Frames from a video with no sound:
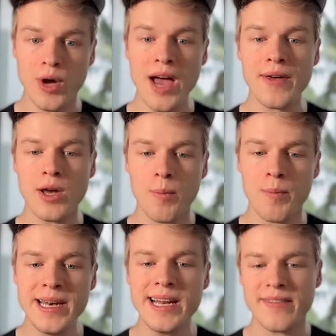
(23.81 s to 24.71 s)
You have a
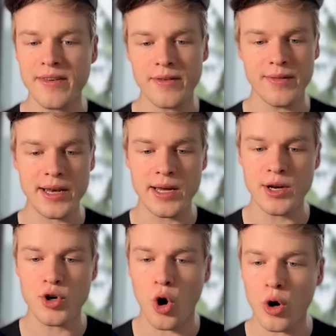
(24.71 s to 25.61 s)
complete assistant that you
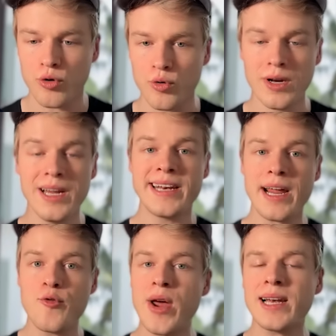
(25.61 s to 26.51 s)
can talk to
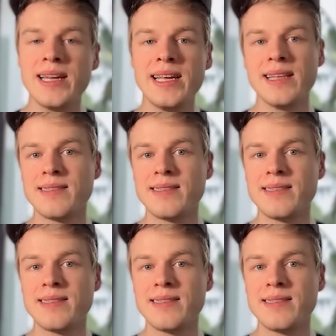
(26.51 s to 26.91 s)
directly